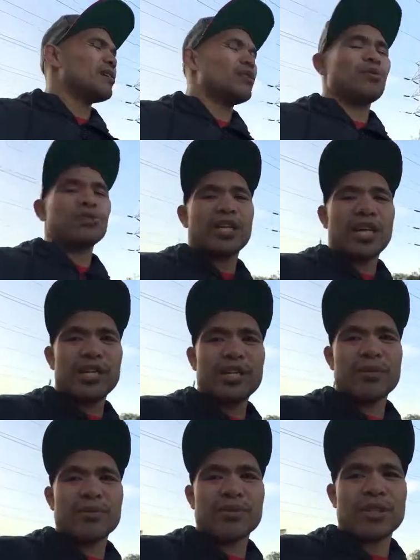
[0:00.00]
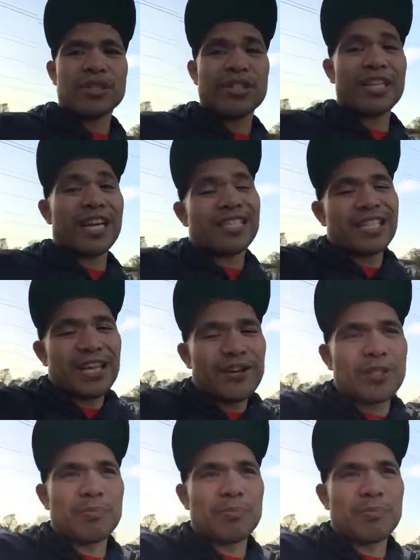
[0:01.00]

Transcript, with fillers: let's do what you got to do. So I'll see you guys later.